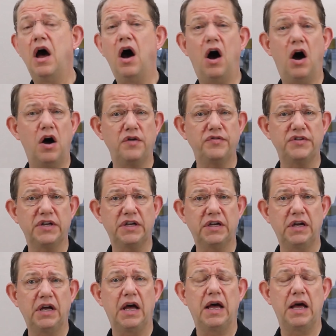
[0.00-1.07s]
after
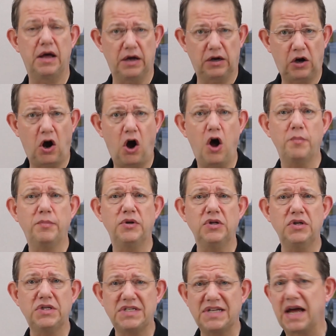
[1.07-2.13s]
a
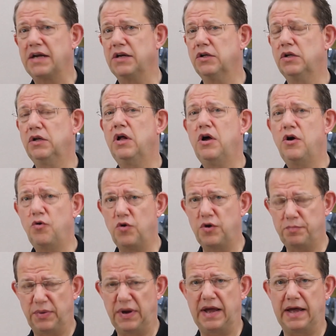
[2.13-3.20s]
carpal tunnel
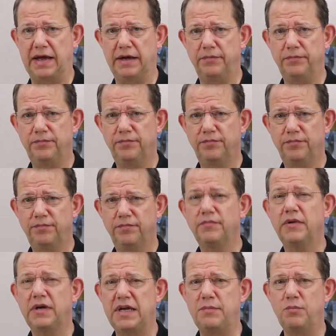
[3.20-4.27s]
repair. Keep